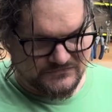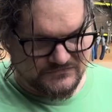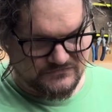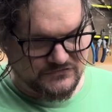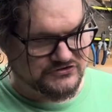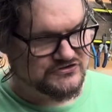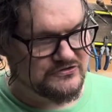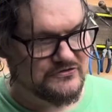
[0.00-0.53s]

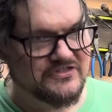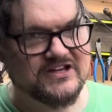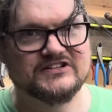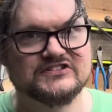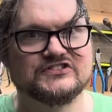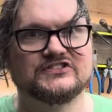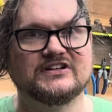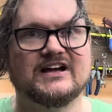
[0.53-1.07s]
well, two
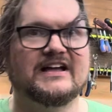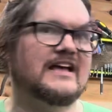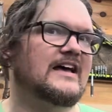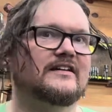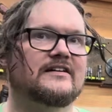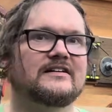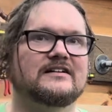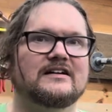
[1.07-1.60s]
things I
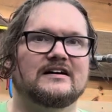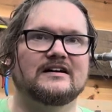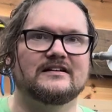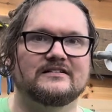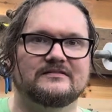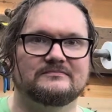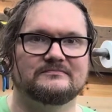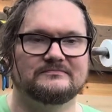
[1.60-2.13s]
had a
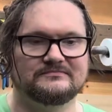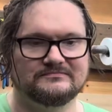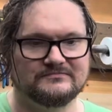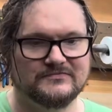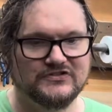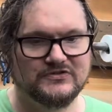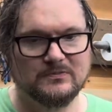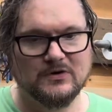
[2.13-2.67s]

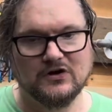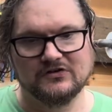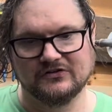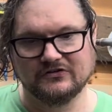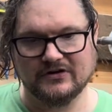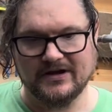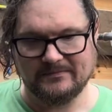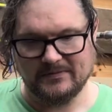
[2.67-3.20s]
small
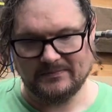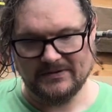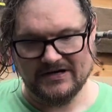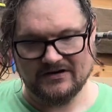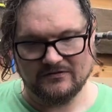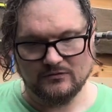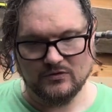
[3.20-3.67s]
gripe about.